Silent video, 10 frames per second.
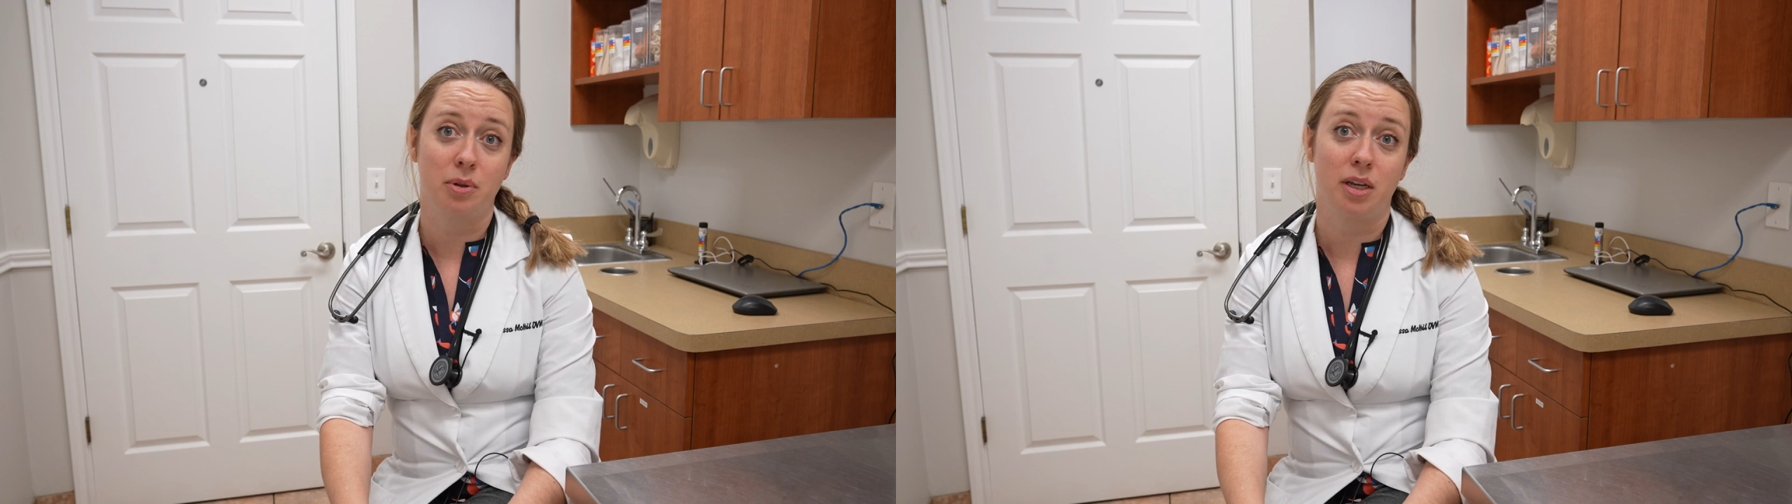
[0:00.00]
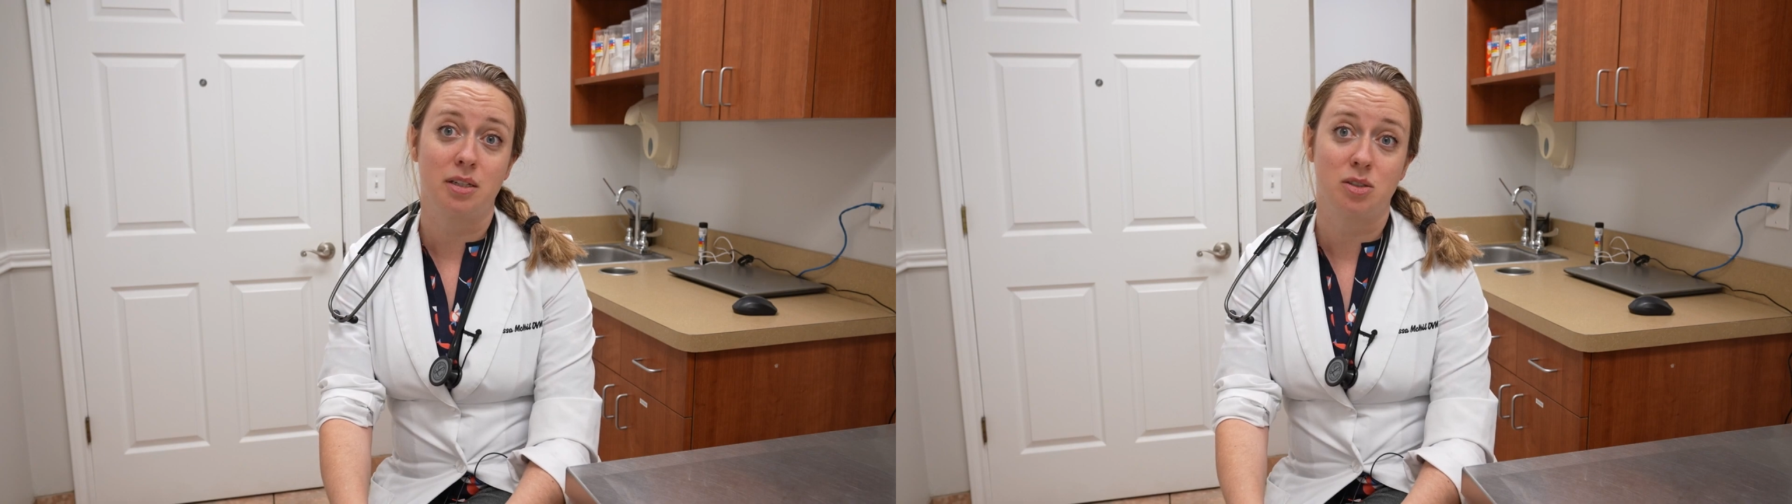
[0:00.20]

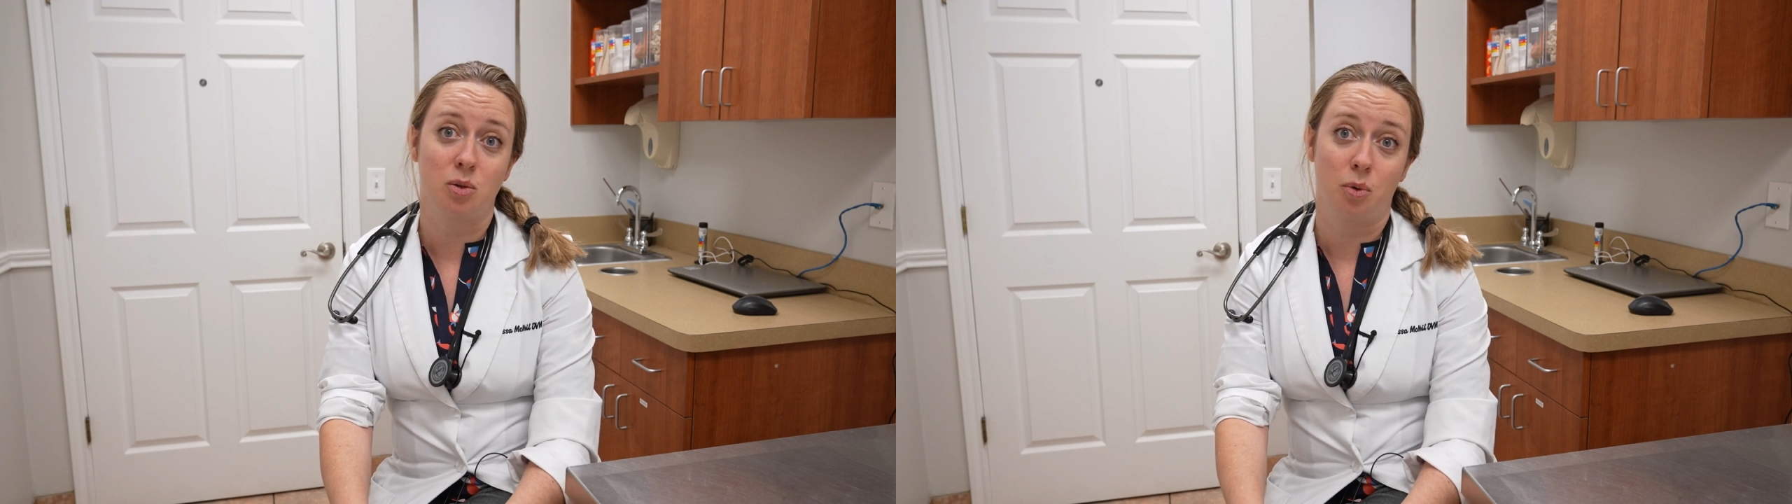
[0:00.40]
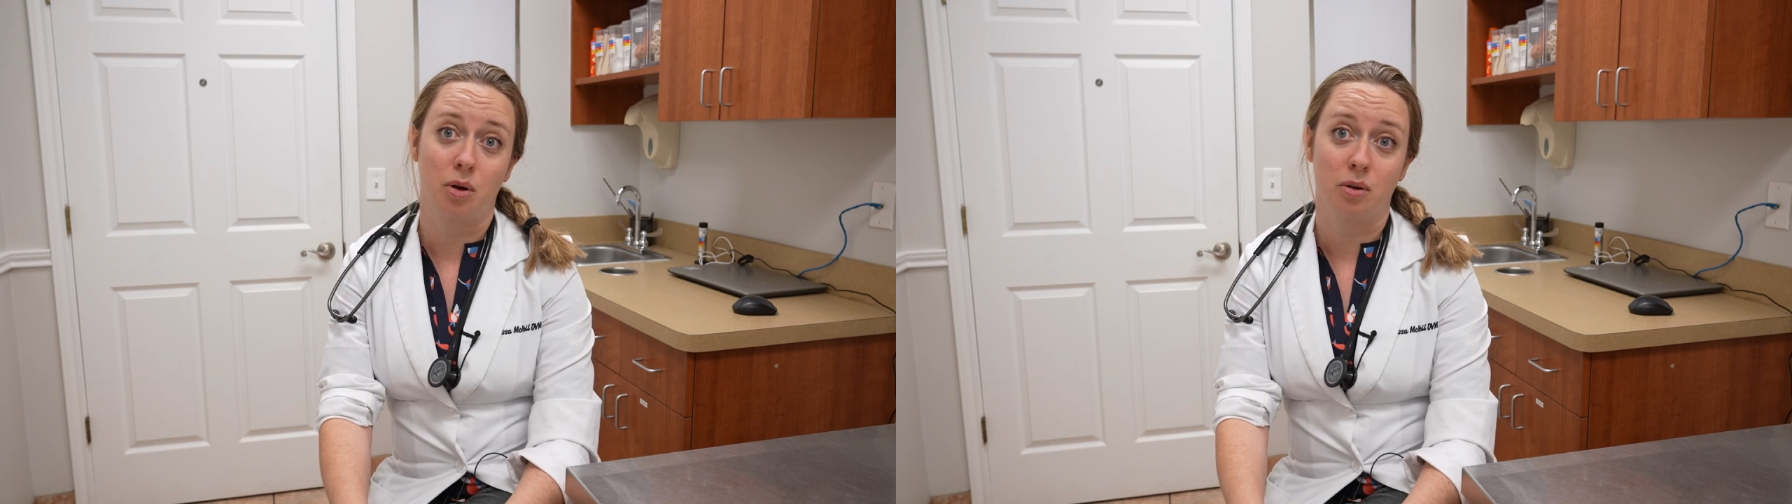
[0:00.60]
place
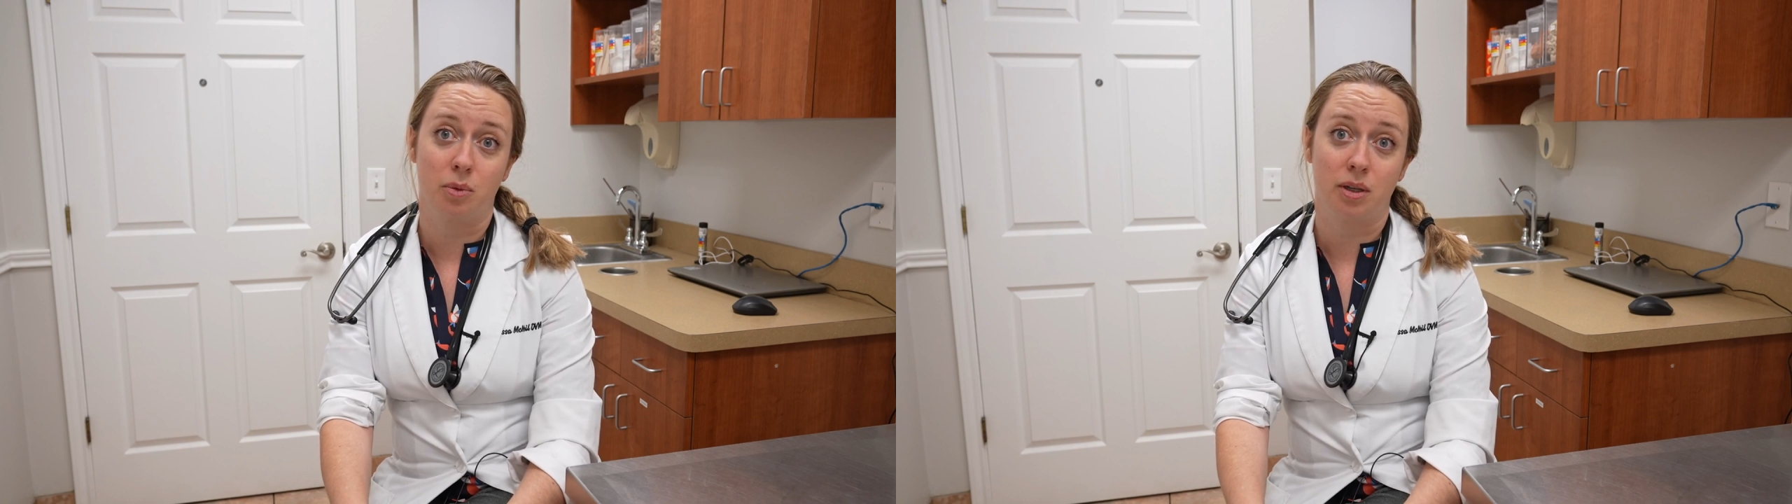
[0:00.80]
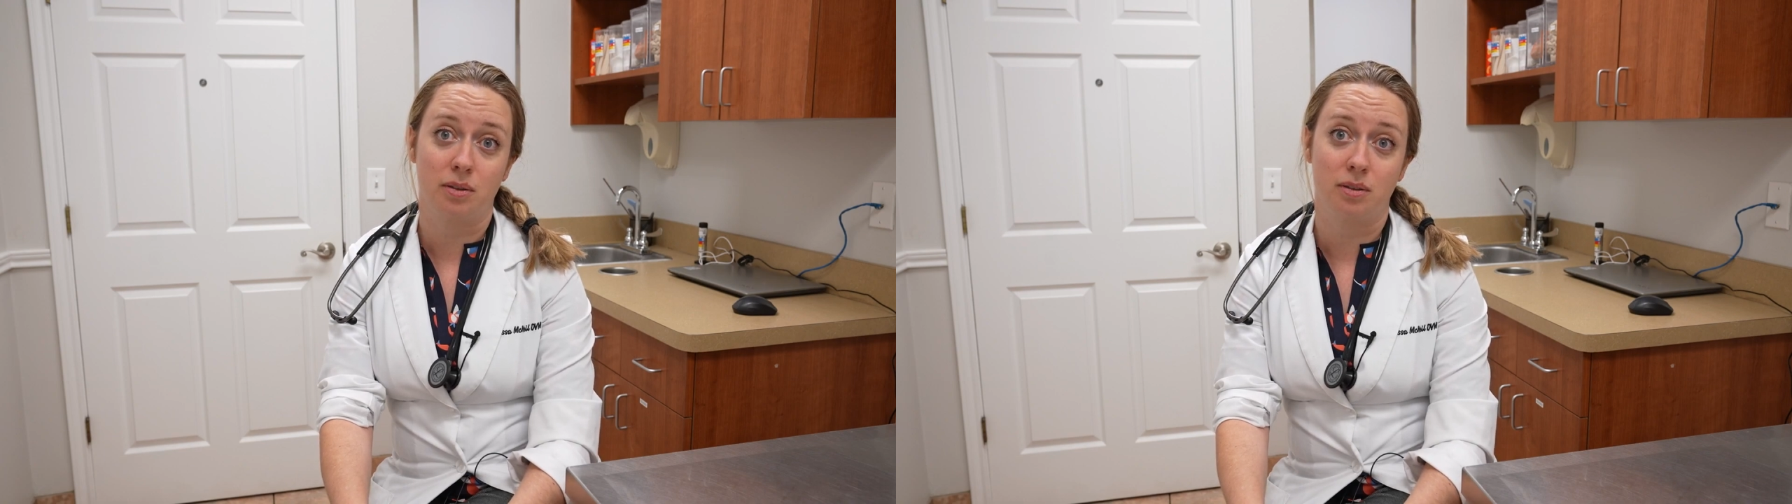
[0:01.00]
to work
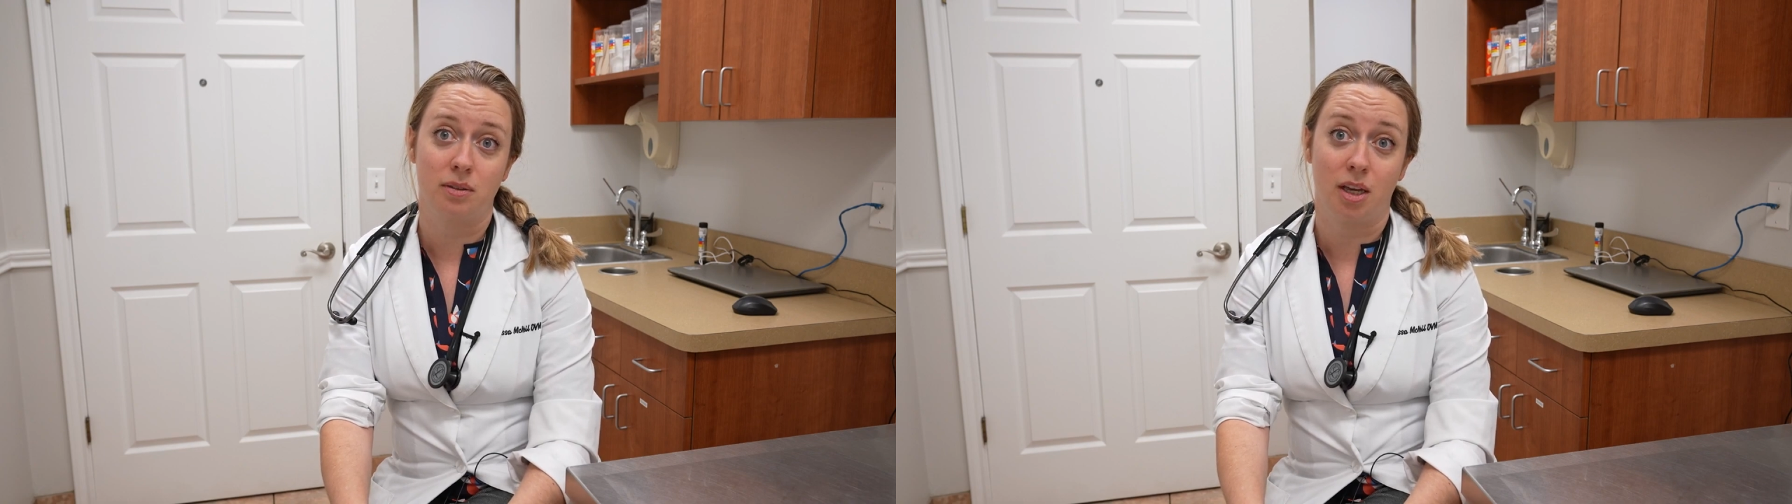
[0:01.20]
with